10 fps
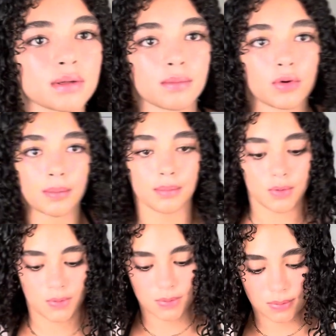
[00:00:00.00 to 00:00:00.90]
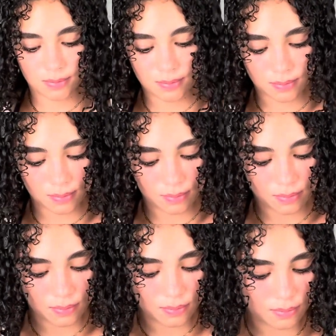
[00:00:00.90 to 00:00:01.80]
more mousse
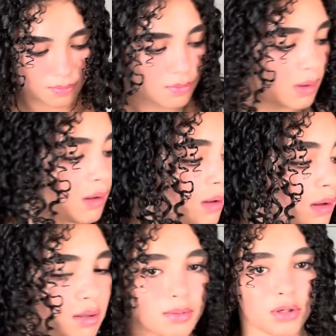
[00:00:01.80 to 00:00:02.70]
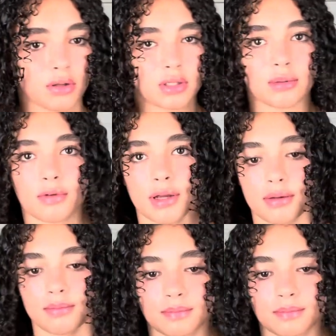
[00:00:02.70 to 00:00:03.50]
and just put it on the top of our head.